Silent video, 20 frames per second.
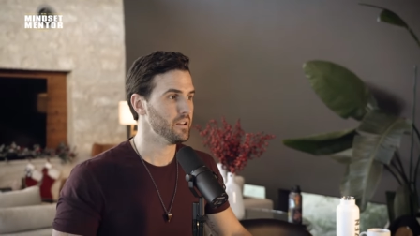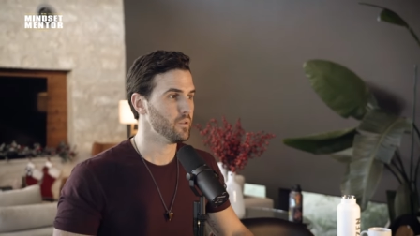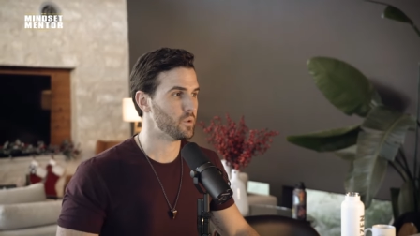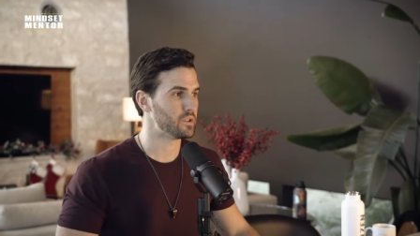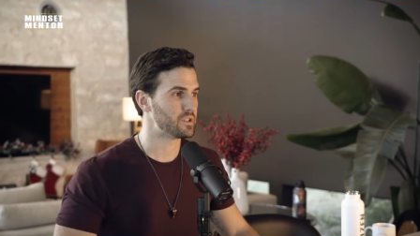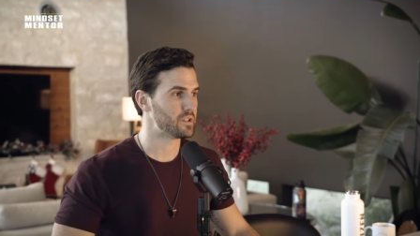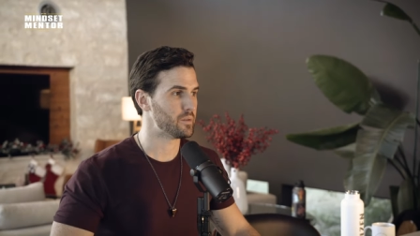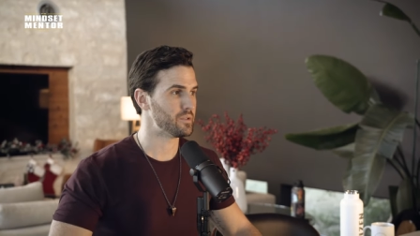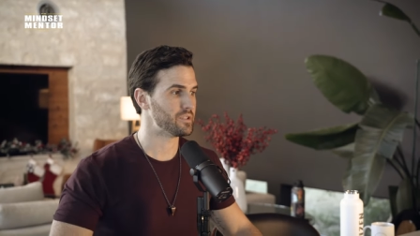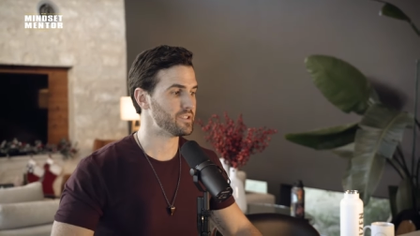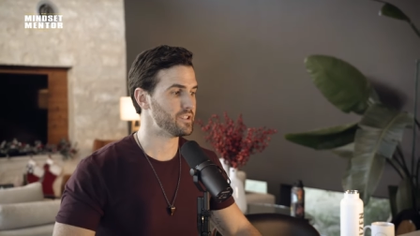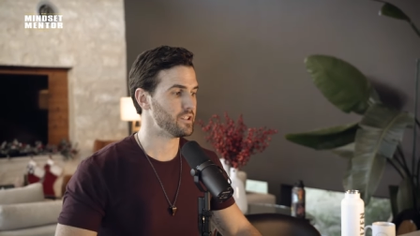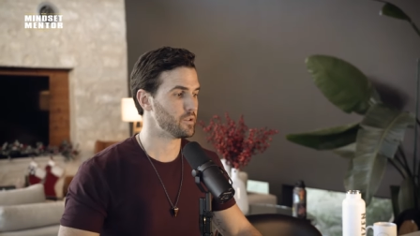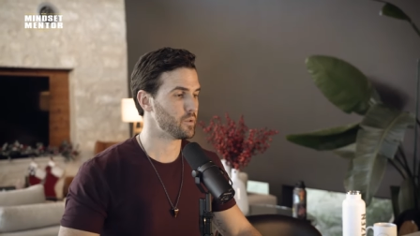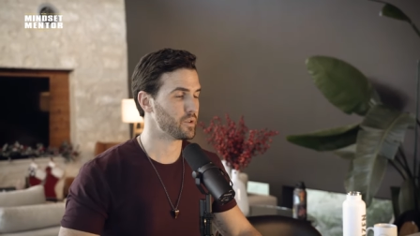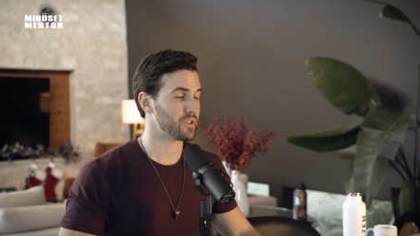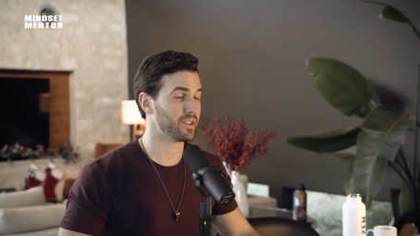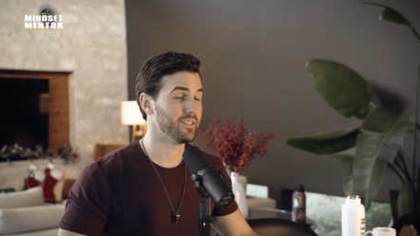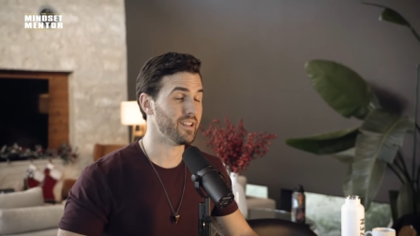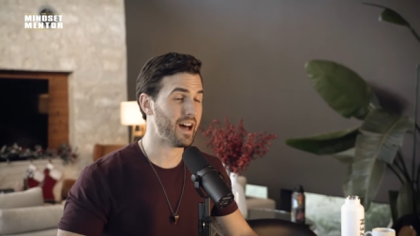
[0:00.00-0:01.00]
when someone's
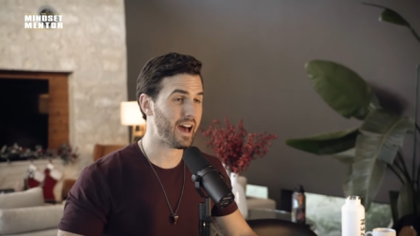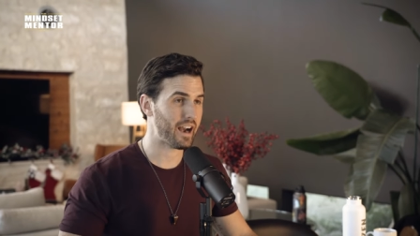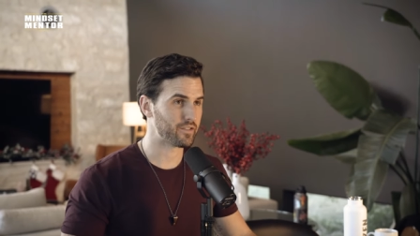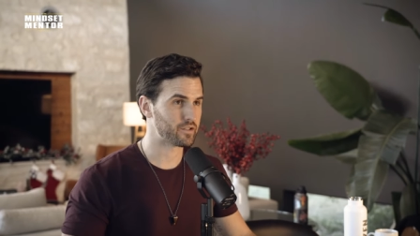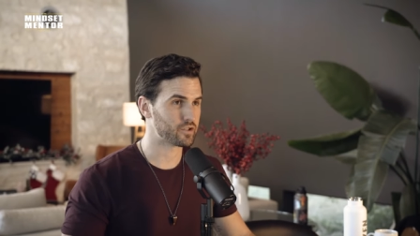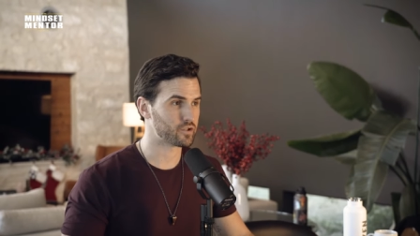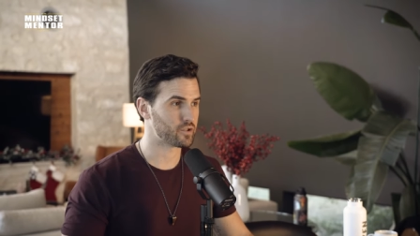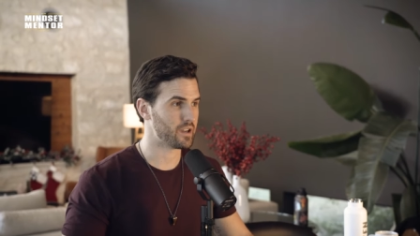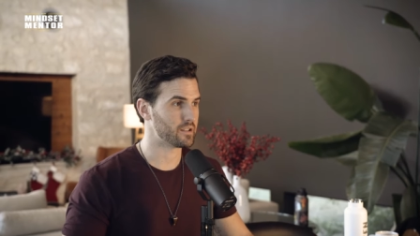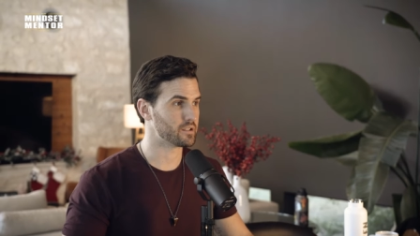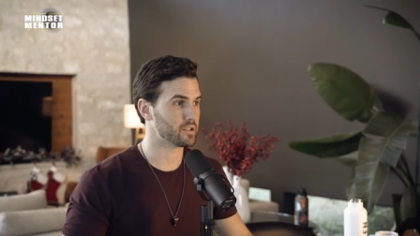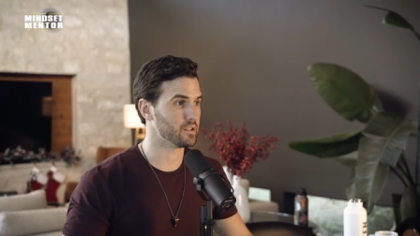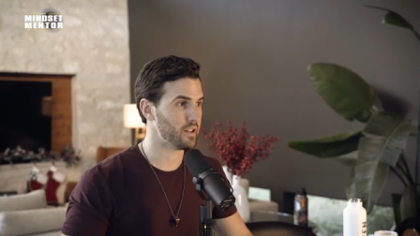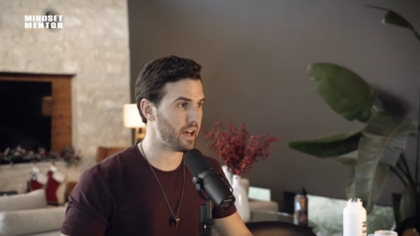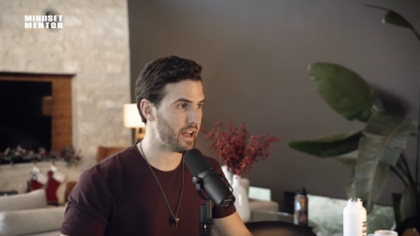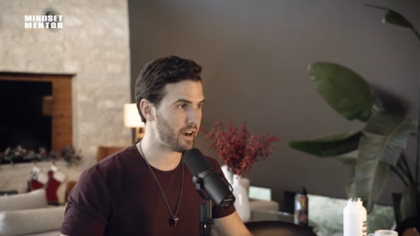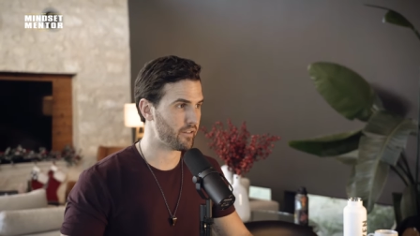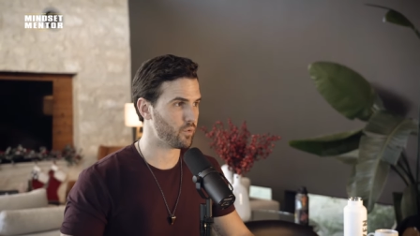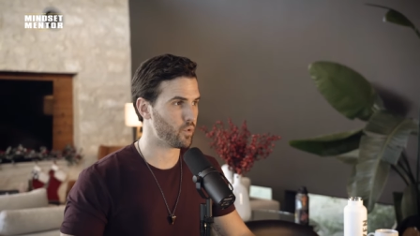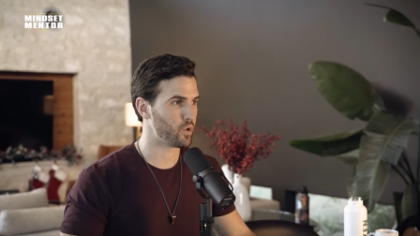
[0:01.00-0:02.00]
dealing with a lot of stress, a
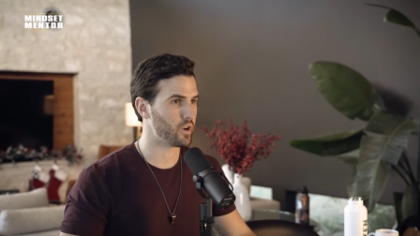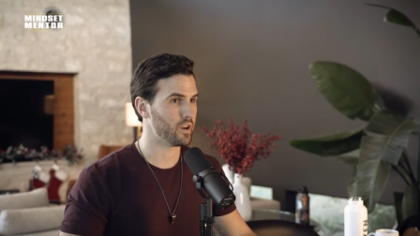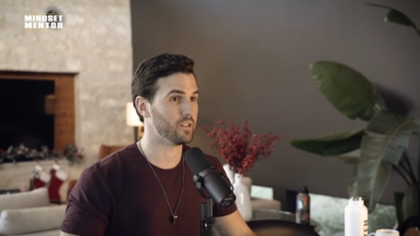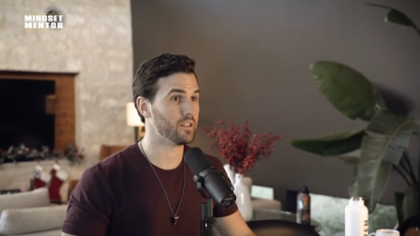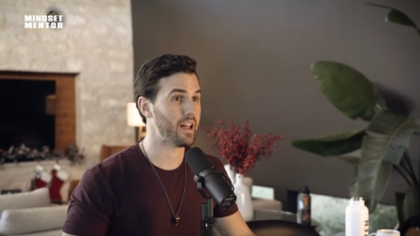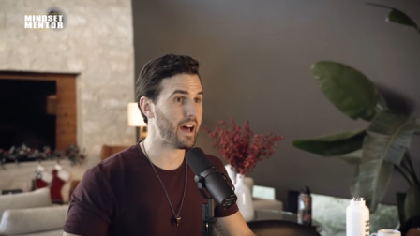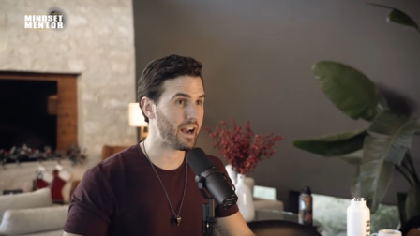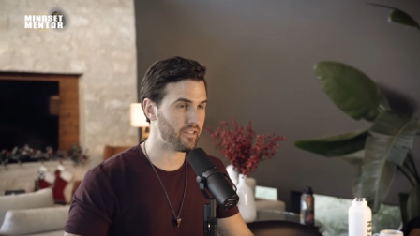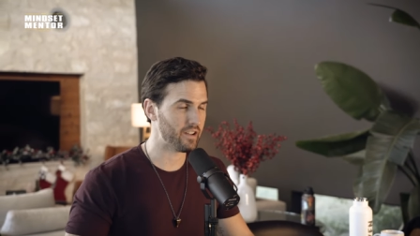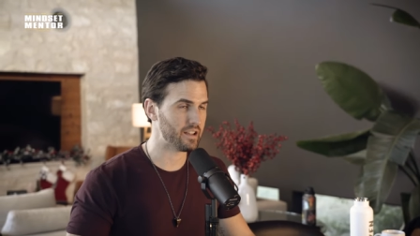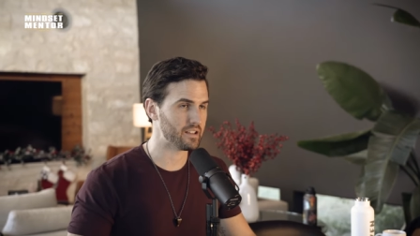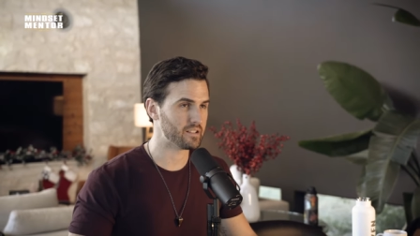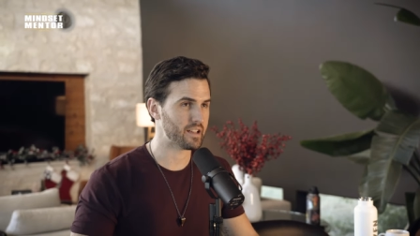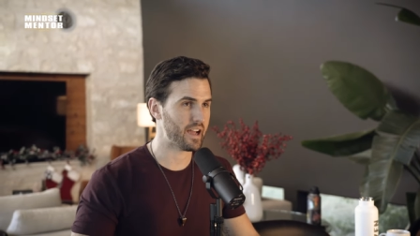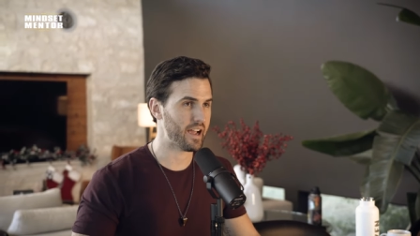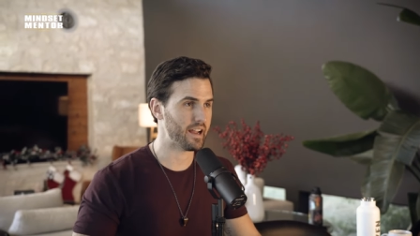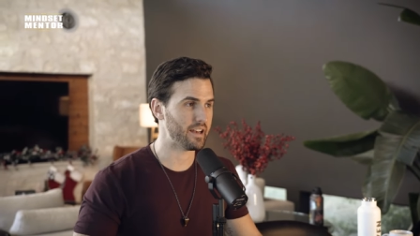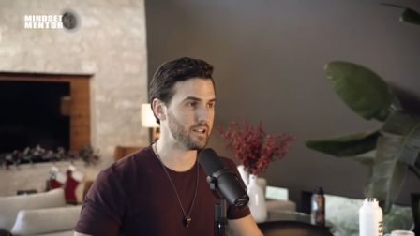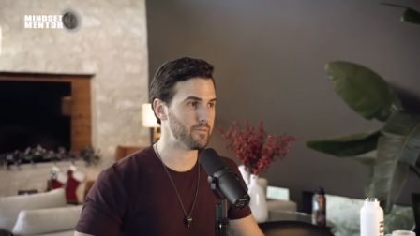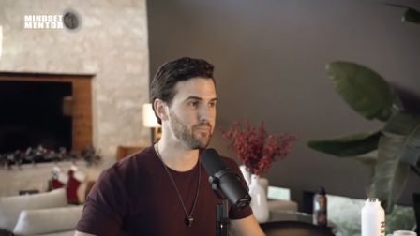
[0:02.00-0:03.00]
lot of worry, a lot of
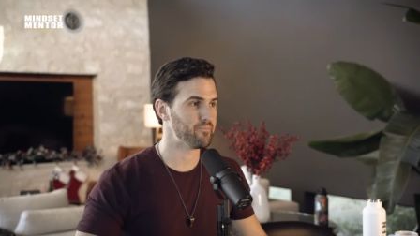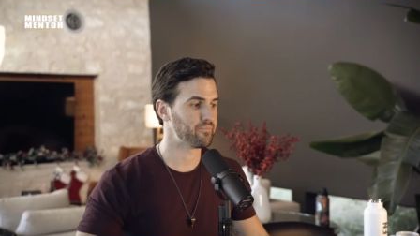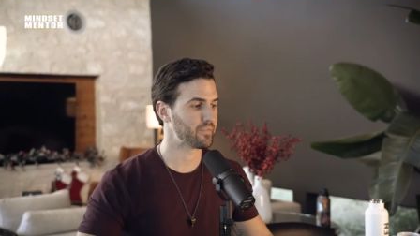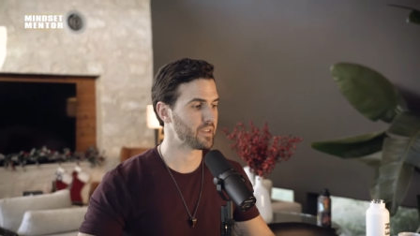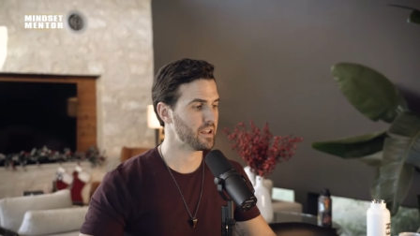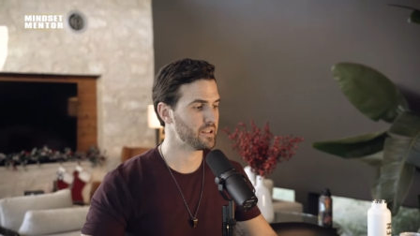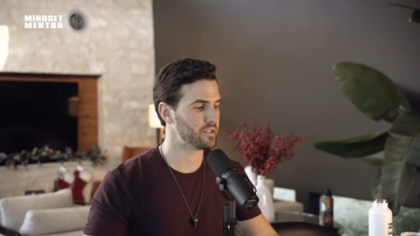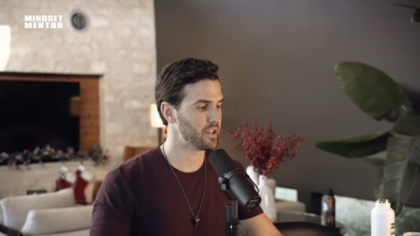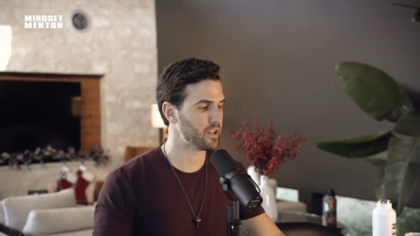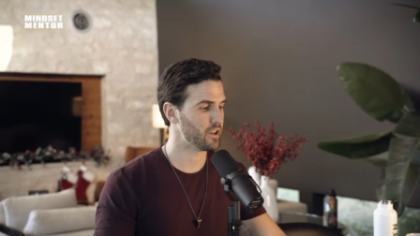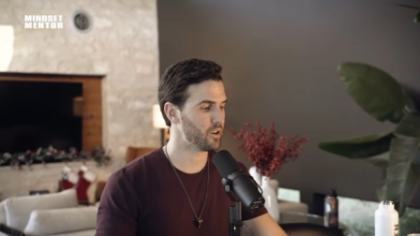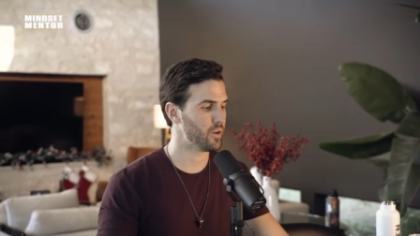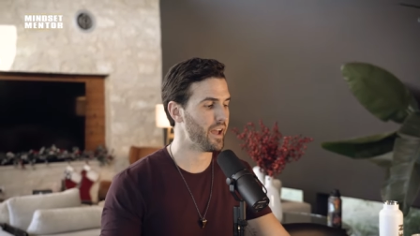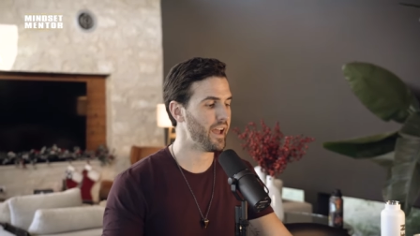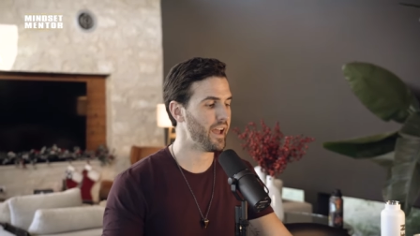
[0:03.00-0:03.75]
anxiety, is I go,